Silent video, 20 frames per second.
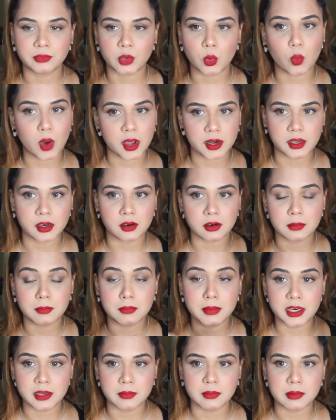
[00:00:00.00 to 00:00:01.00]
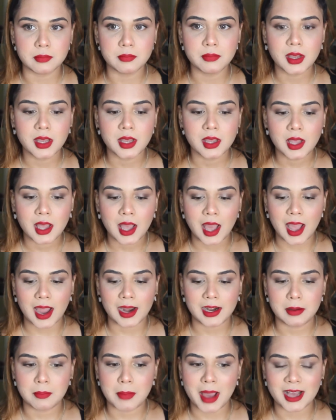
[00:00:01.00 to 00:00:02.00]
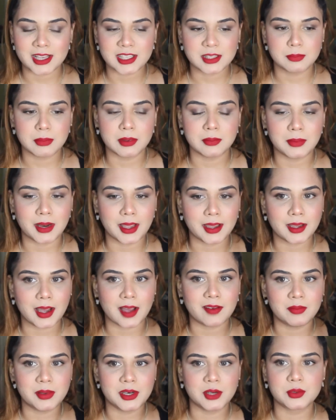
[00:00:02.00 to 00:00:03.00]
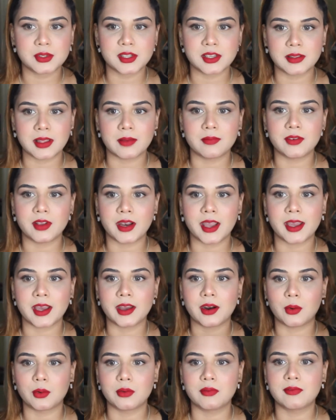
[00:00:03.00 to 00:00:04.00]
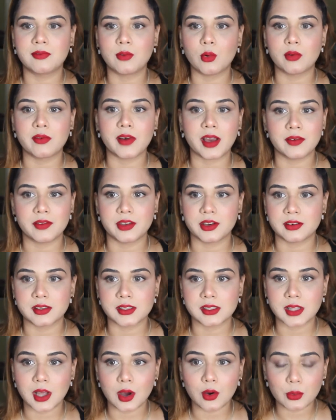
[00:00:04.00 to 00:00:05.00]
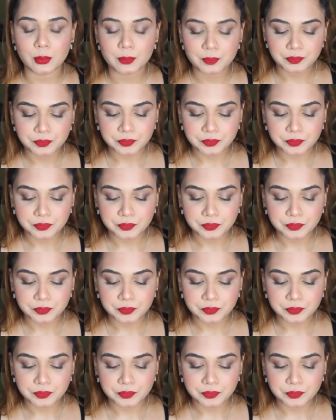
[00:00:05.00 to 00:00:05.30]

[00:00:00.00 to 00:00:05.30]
1 year, minimum, and maximum, like, I've been using them for like around 4-5 years now.